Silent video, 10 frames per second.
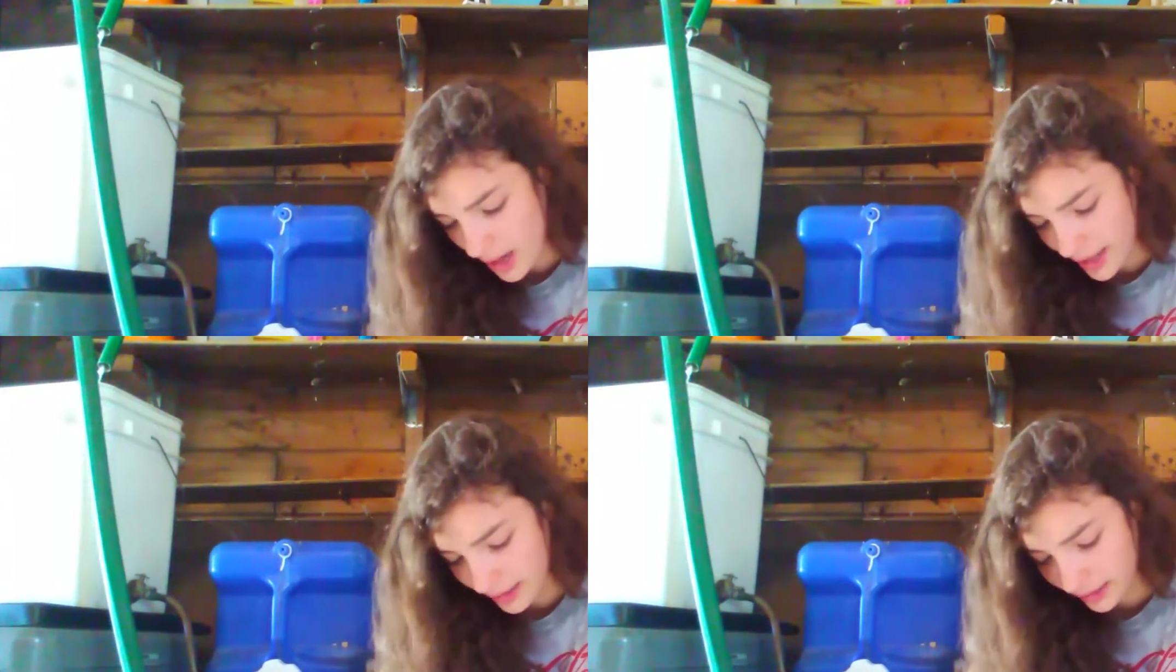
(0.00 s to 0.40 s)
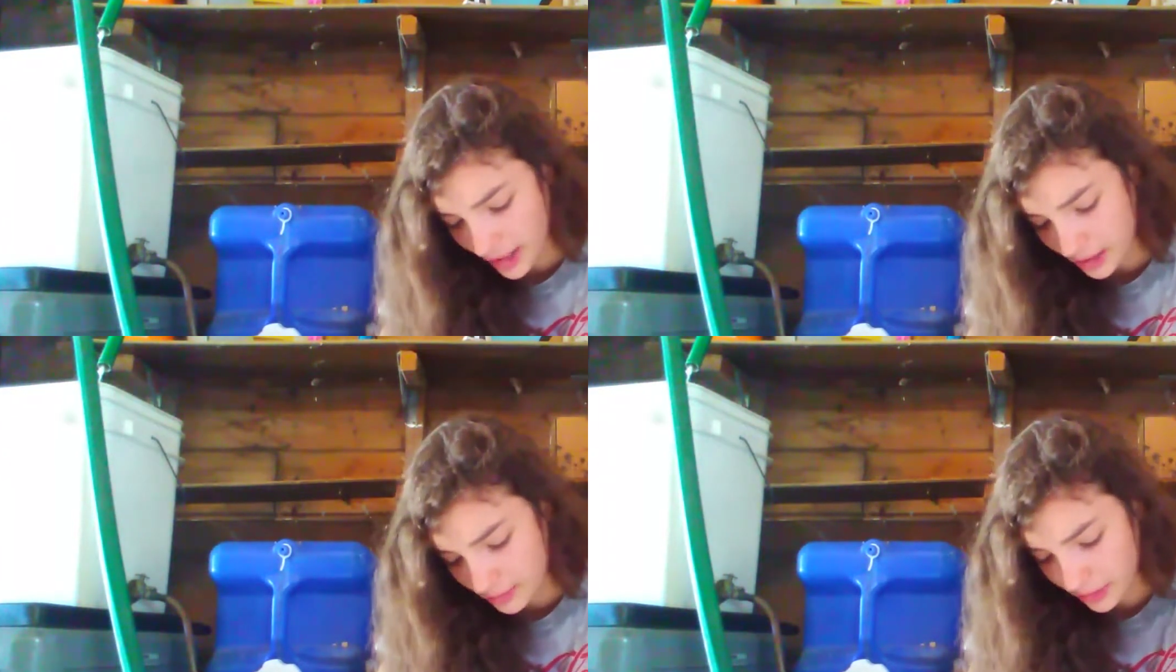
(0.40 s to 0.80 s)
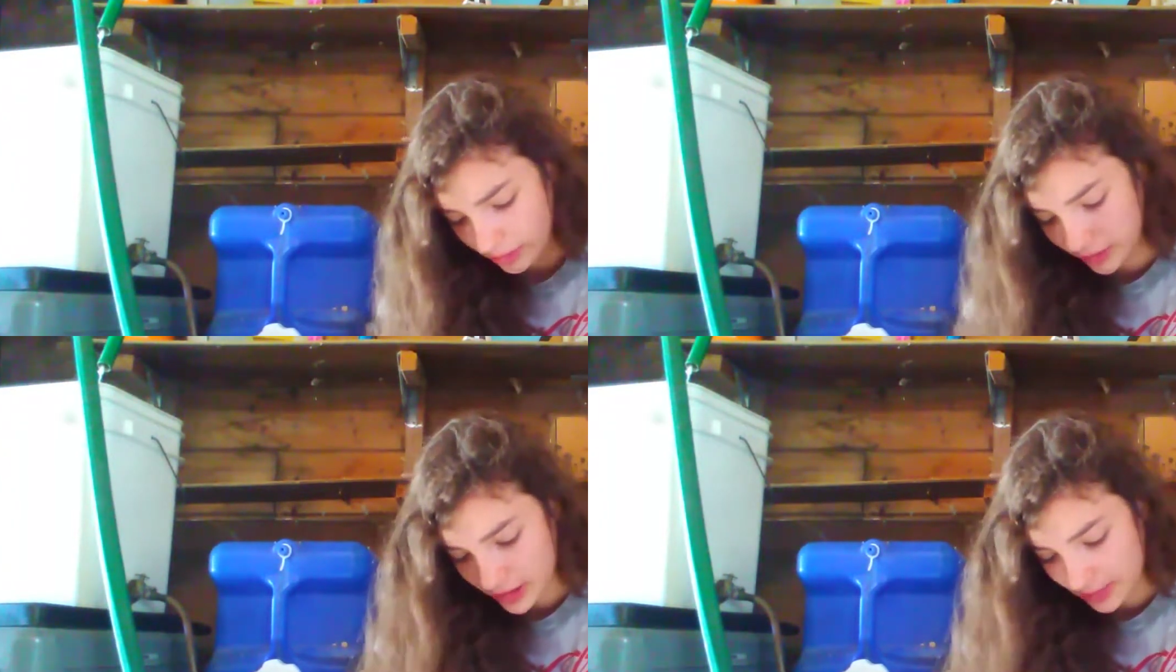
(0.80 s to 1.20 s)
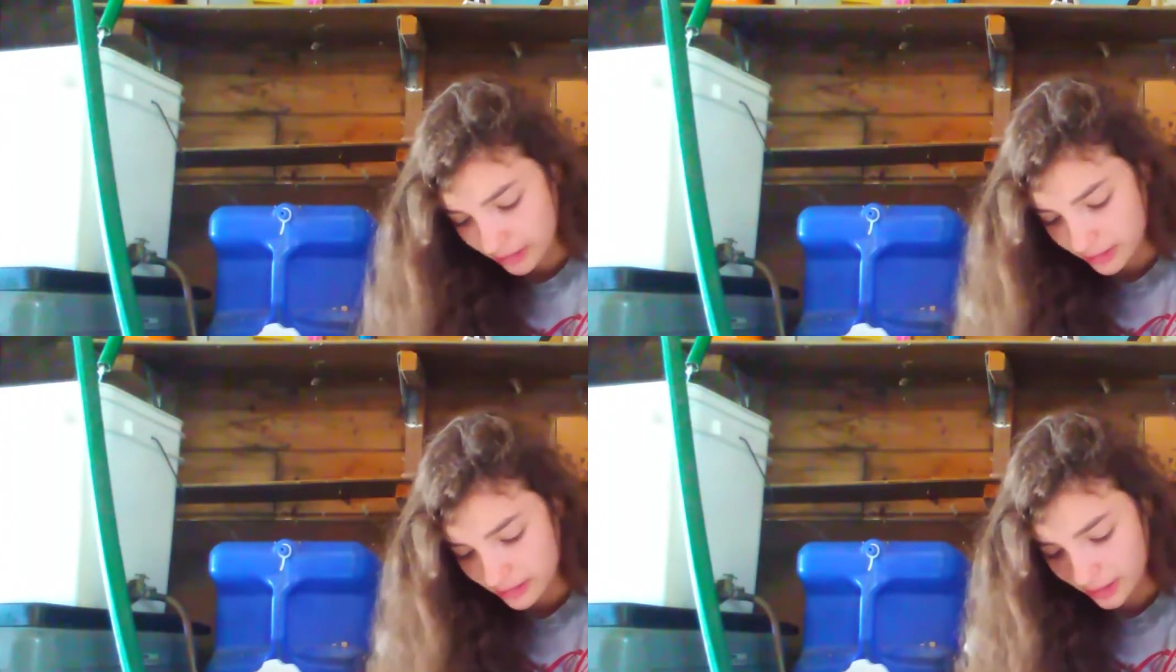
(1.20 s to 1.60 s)
And last but not least
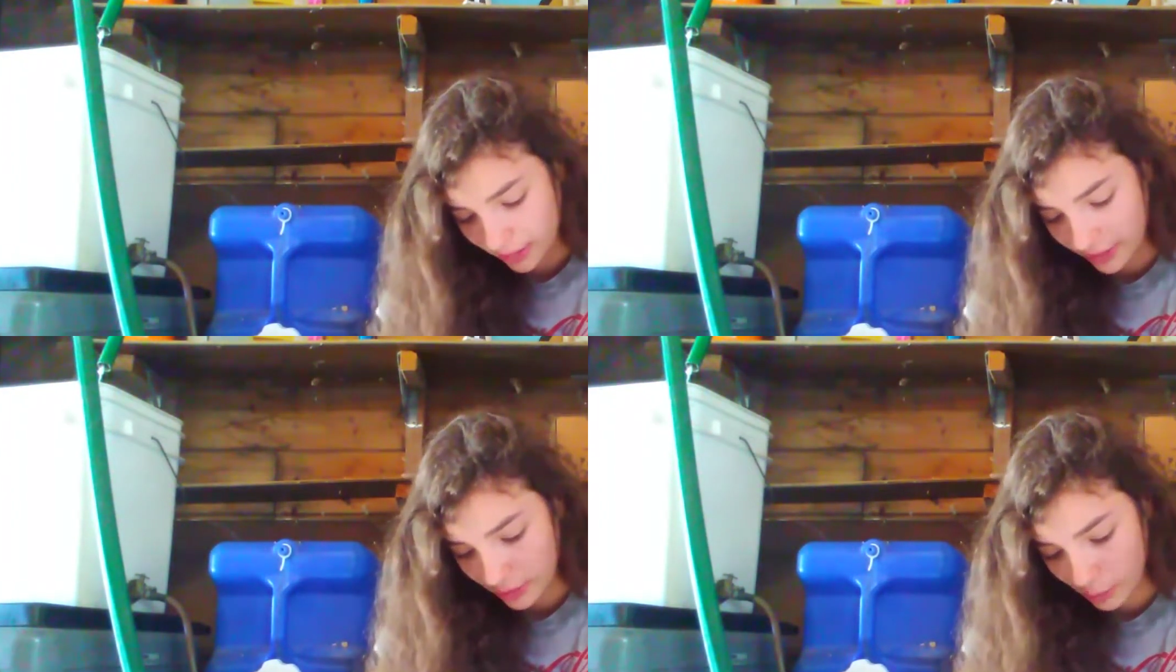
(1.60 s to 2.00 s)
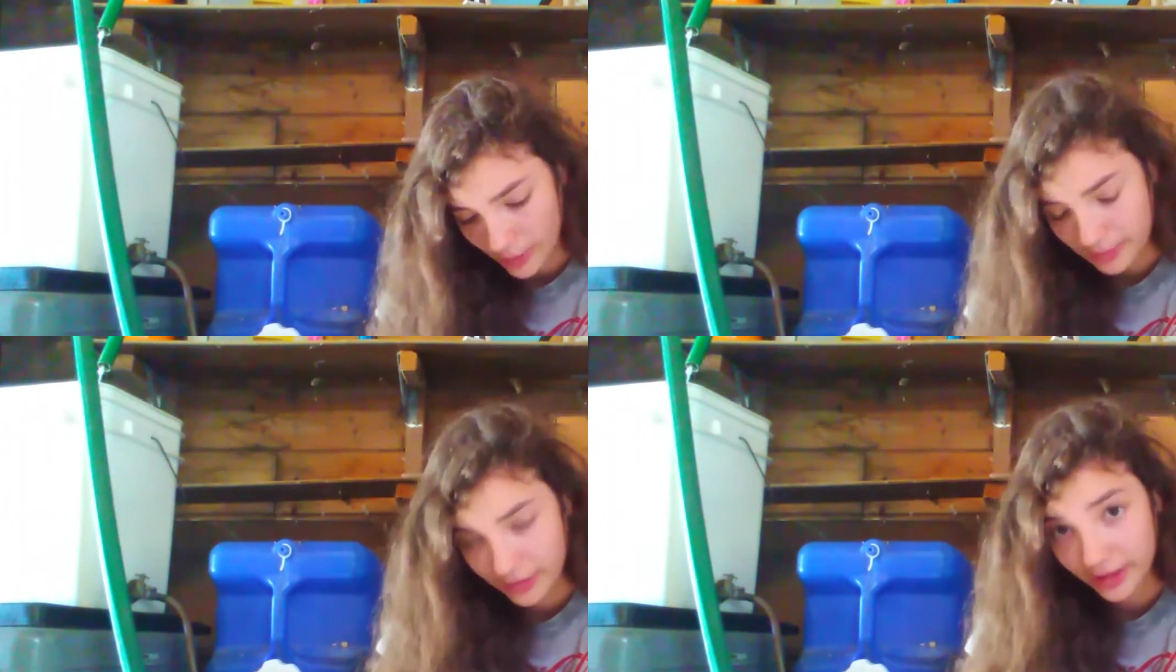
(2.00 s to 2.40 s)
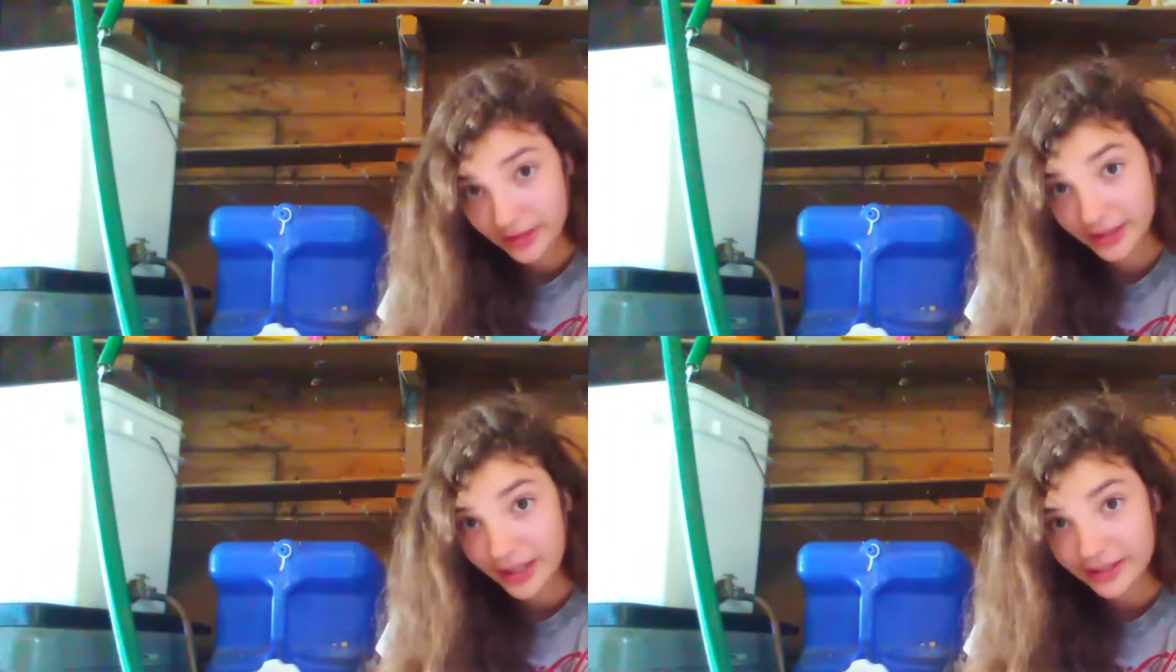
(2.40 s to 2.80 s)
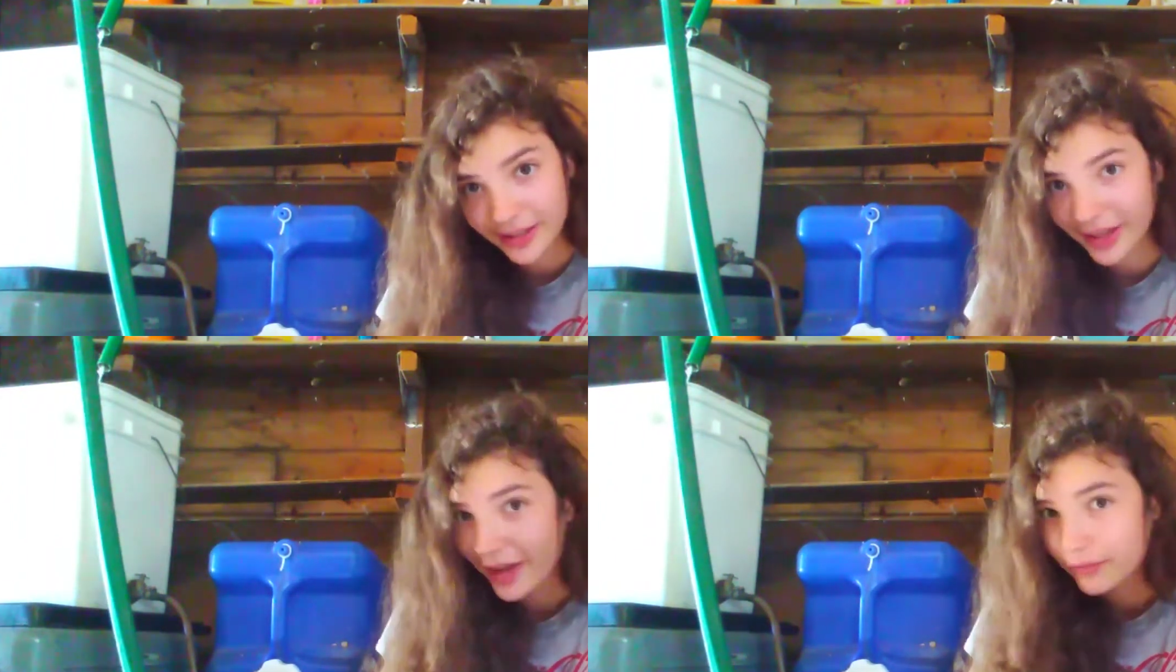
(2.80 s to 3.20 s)
about this area of website. Yes,
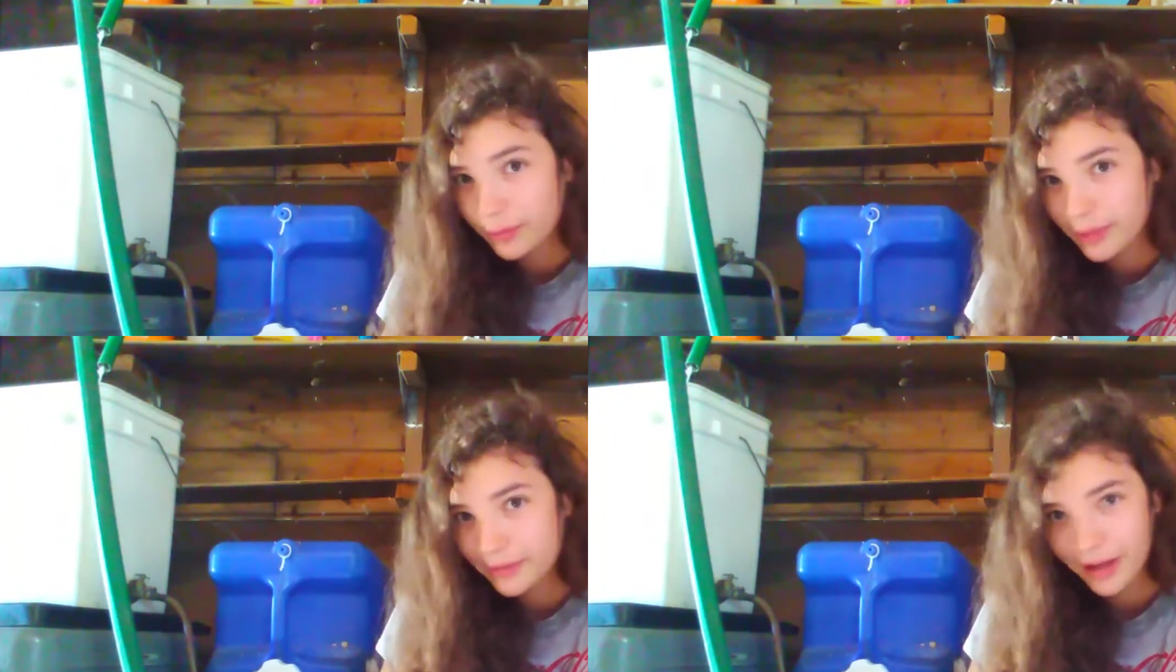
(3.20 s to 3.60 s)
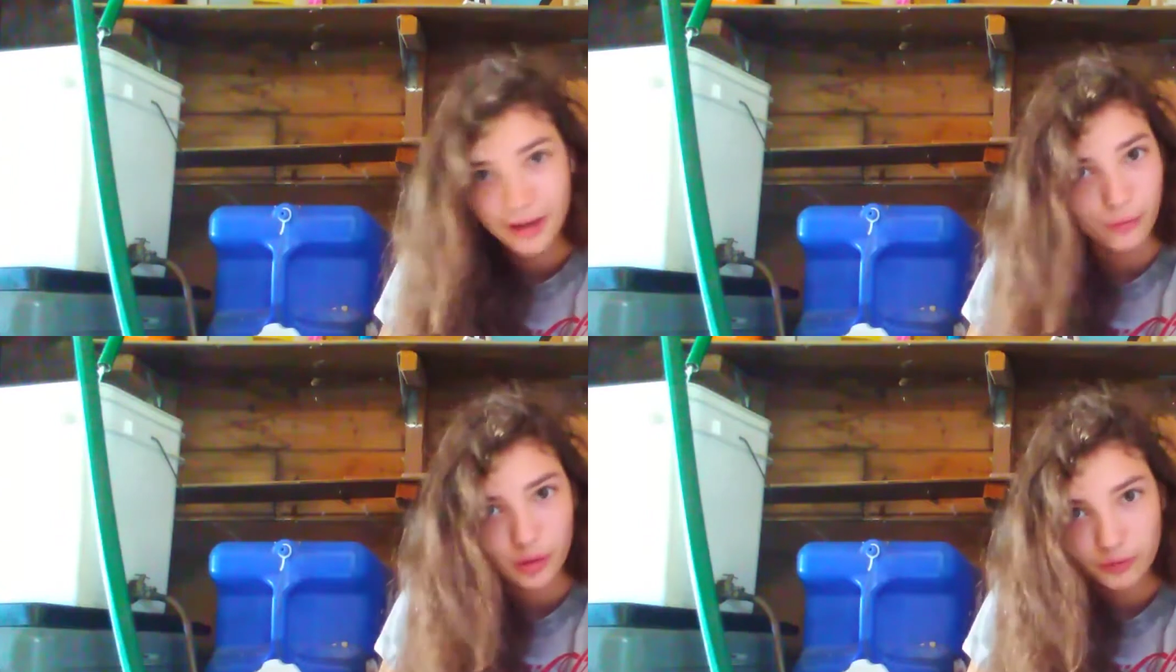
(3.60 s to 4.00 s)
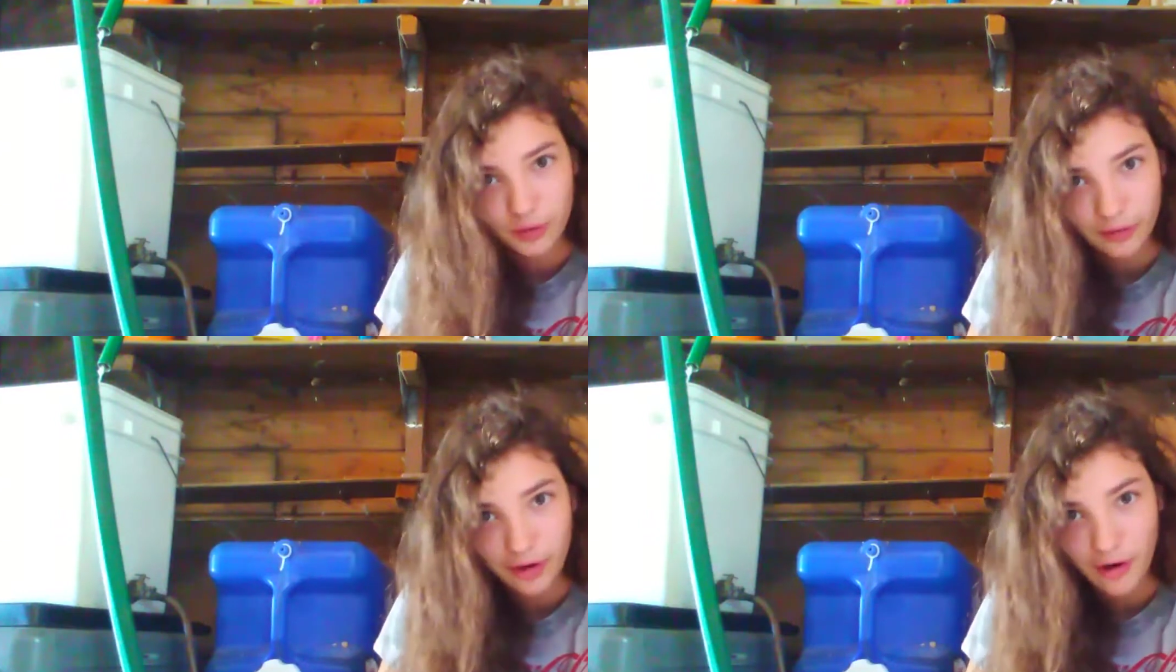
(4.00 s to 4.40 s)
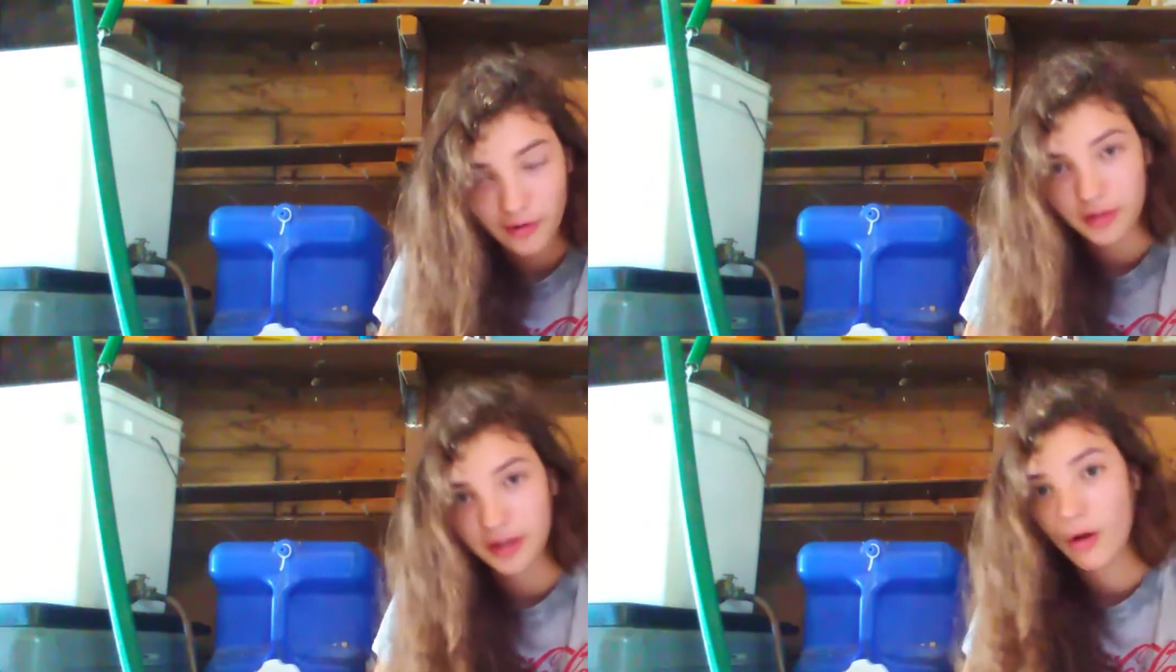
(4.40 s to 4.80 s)
I have a website. I've worked very hard on it.